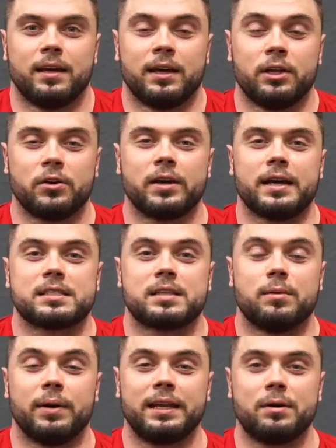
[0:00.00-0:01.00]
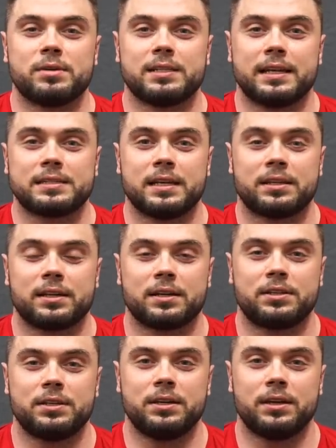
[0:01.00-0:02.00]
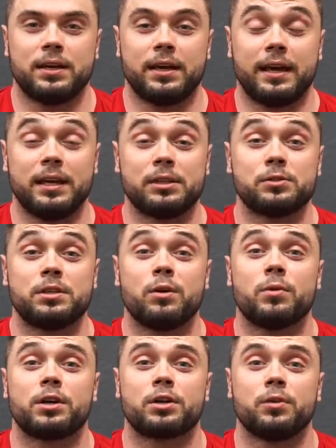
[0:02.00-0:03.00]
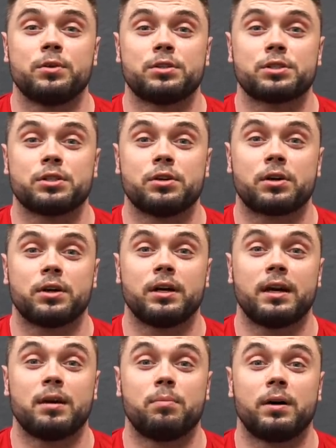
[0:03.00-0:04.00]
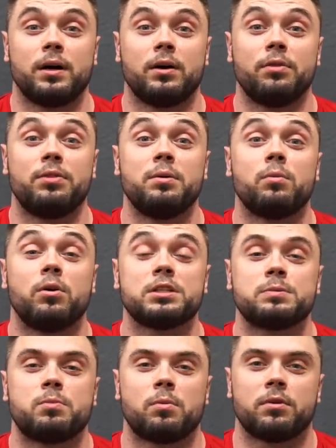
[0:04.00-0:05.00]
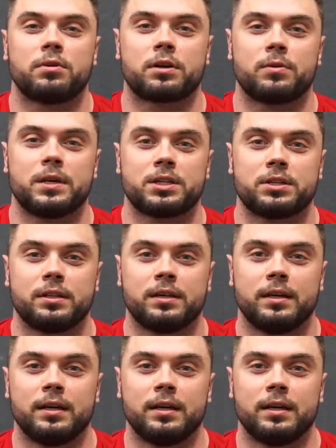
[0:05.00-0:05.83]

Hello guys, my name is Alexey Torokhtiy and today we're going to talk about the most popular question